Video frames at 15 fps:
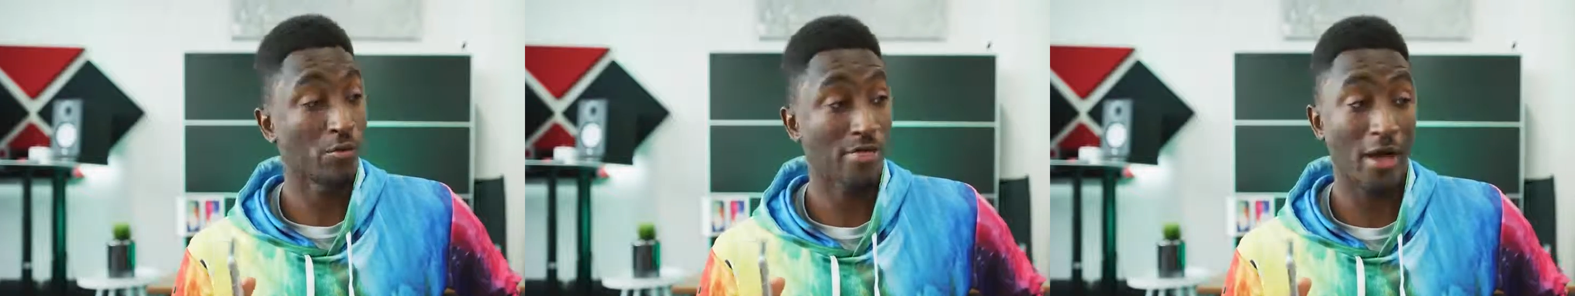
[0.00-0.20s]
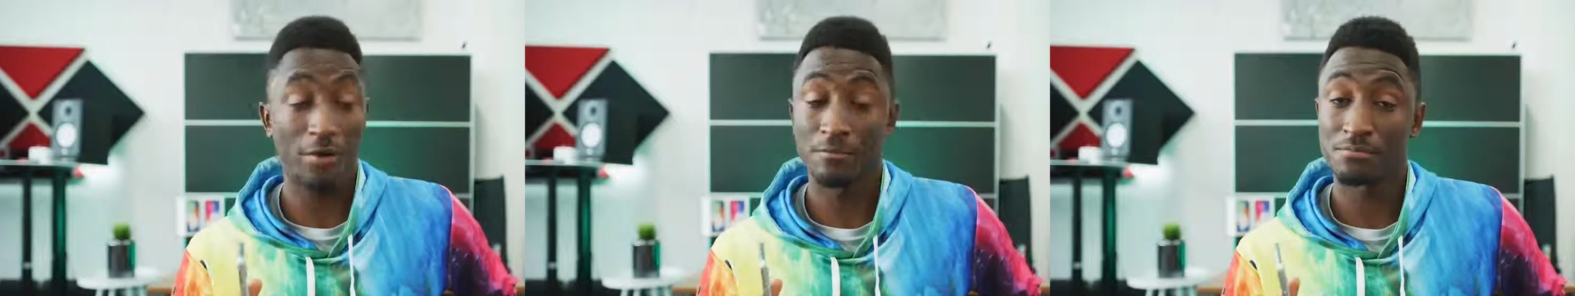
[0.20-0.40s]

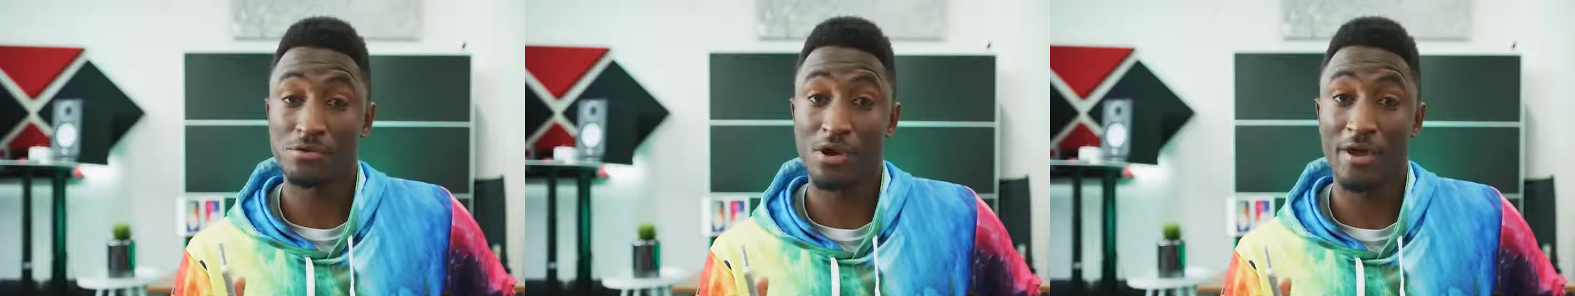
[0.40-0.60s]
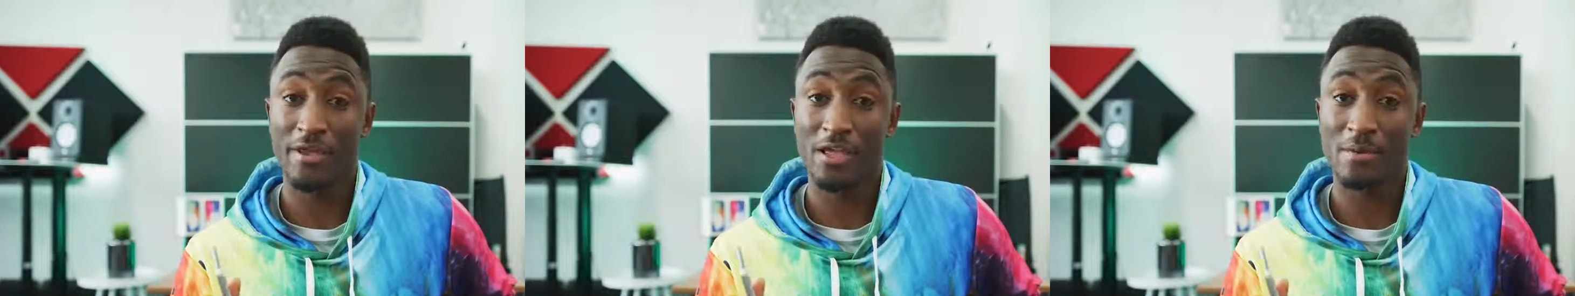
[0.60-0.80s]

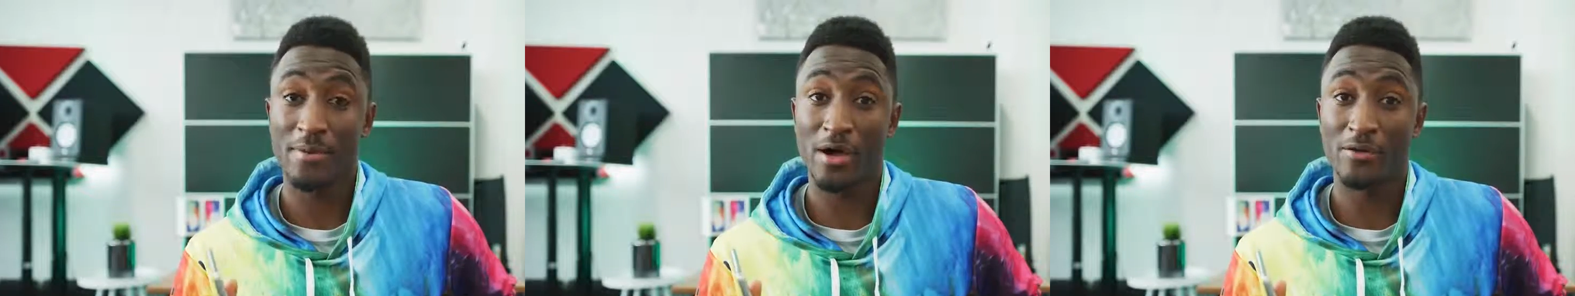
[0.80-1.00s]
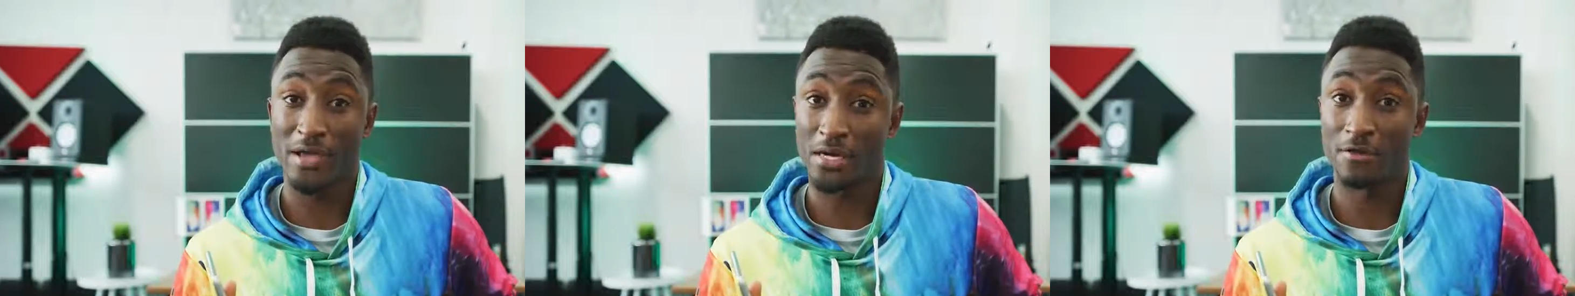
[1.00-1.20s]
without talking
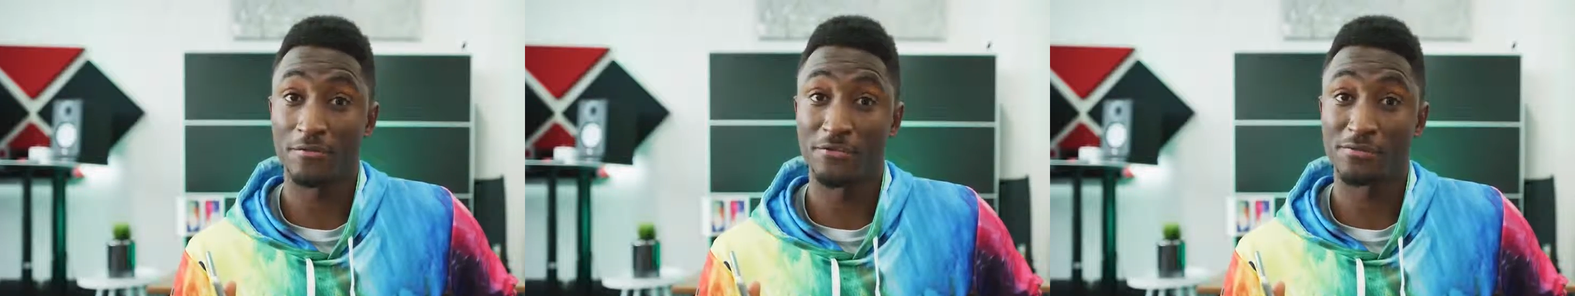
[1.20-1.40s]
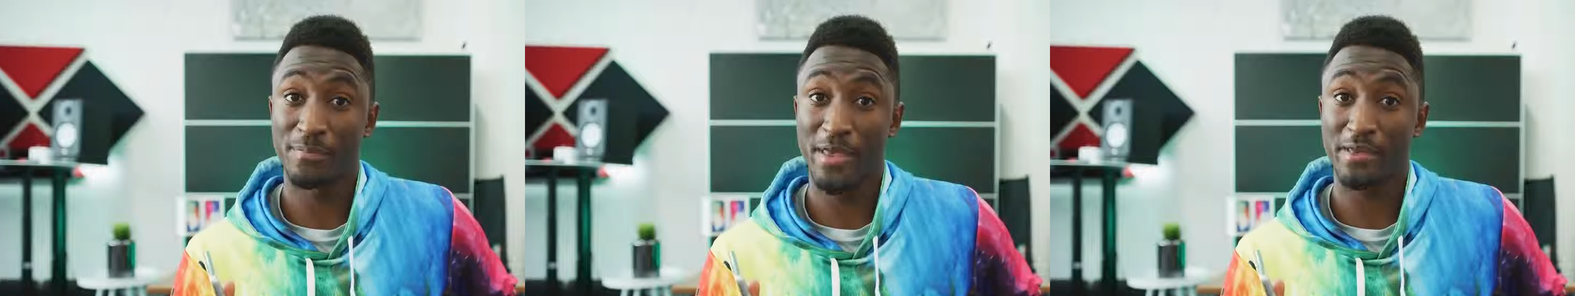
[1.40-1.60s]
about any
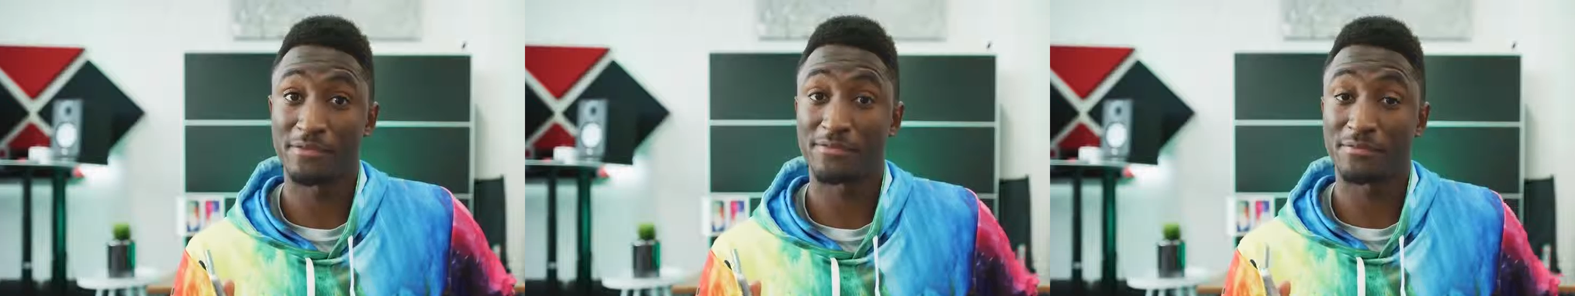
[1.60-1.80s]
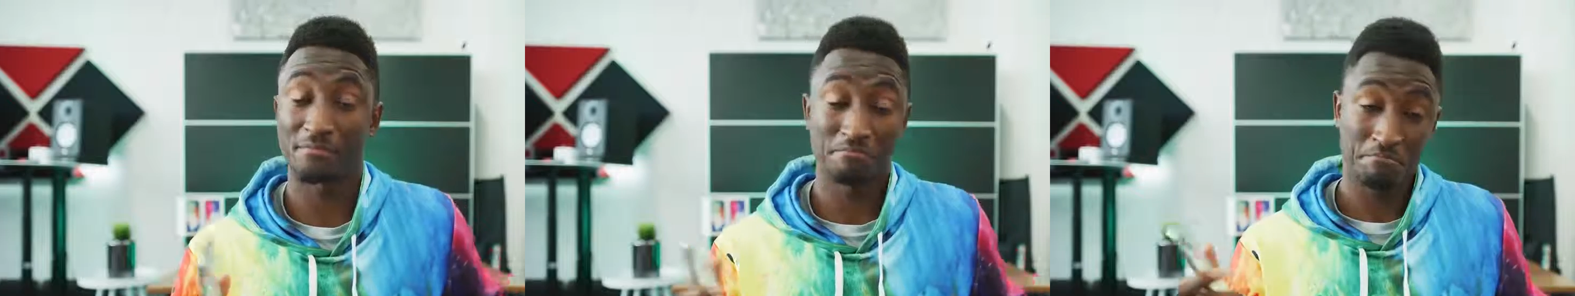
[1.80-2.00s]
of the
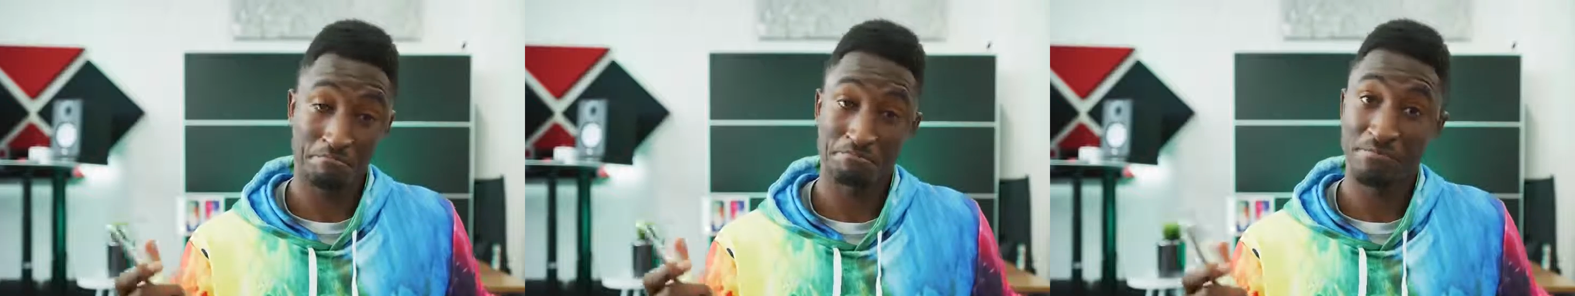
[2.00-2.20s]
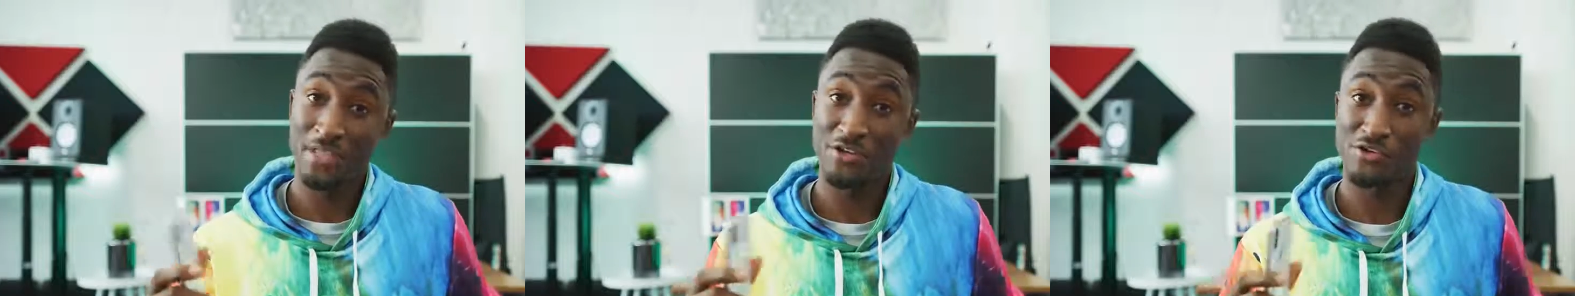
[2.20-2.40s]
specs.
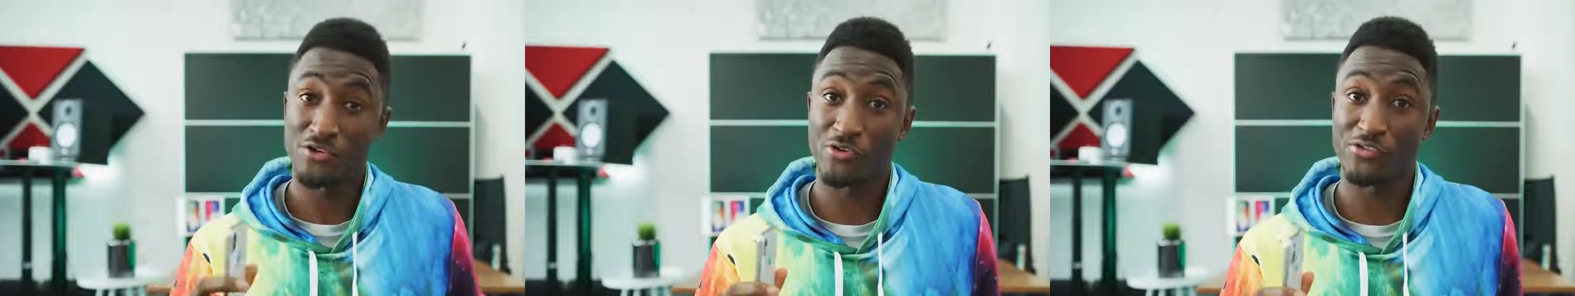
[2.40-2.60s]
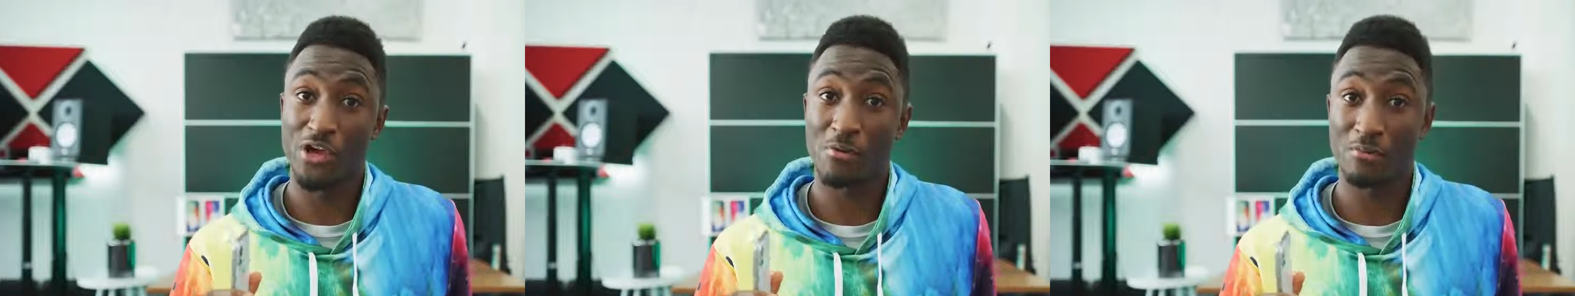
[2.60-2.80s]

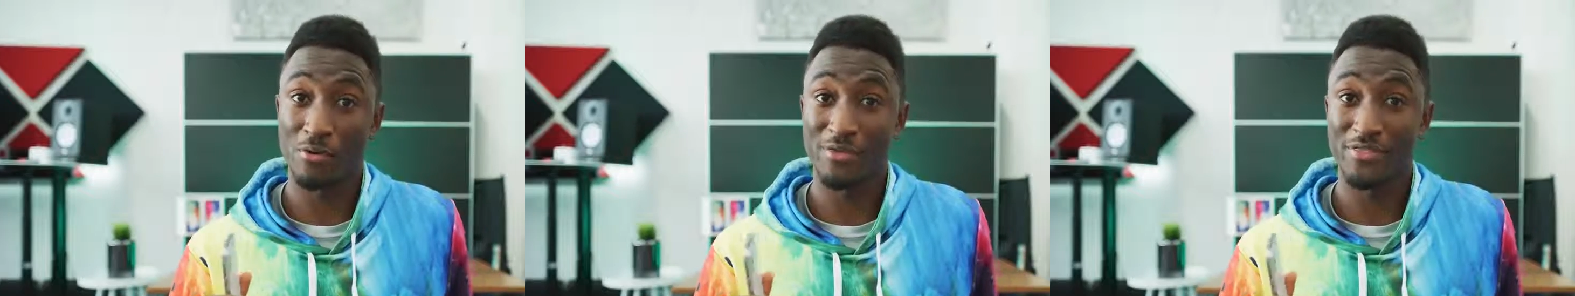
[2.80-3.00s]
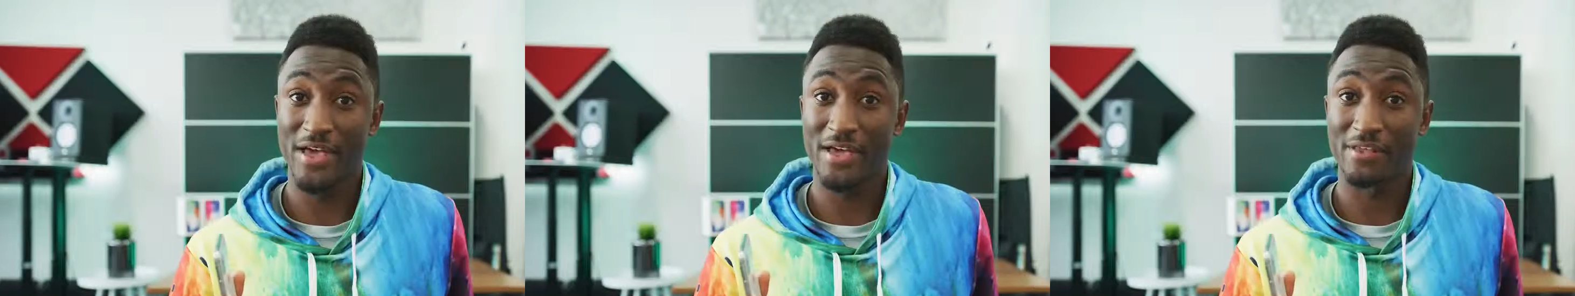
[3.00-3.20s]
Shows how
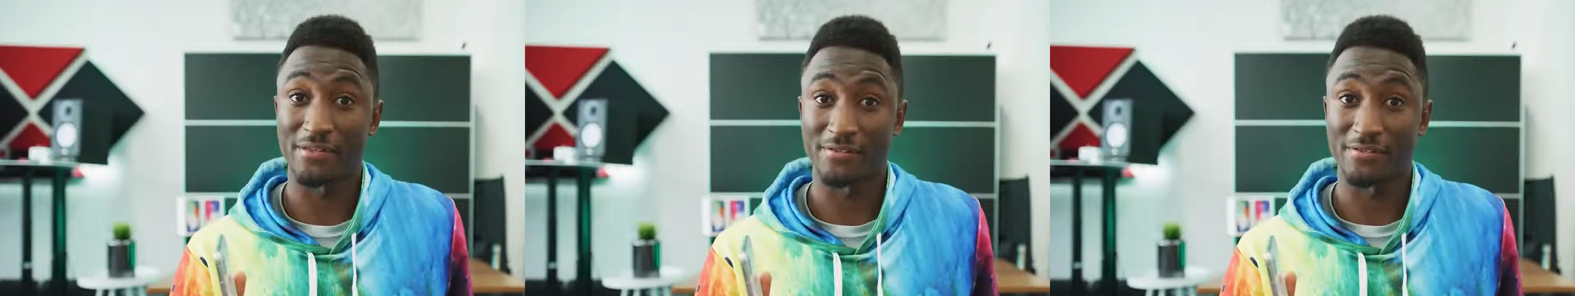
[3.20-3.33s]
important that